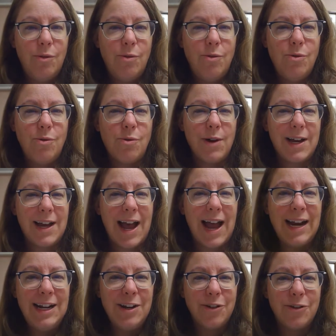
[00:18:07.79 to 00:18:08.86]
"Ooh, what
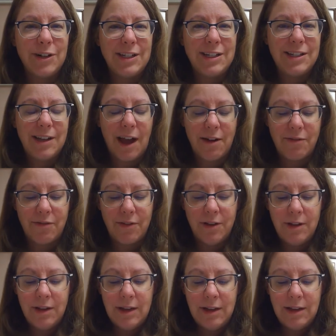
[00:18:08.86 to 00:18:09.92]
kind of good stuff?"
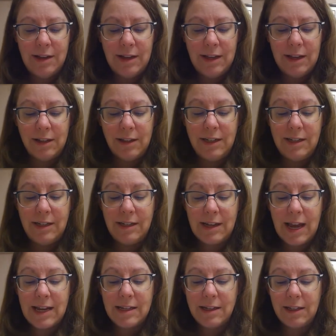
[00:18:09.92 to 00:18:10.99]
Lizzie's
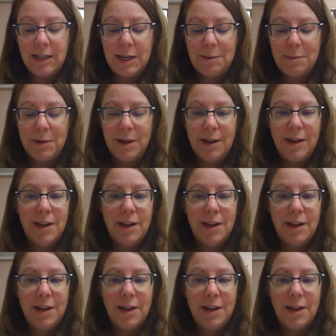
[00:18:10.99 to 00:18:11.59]
eyes gleamed.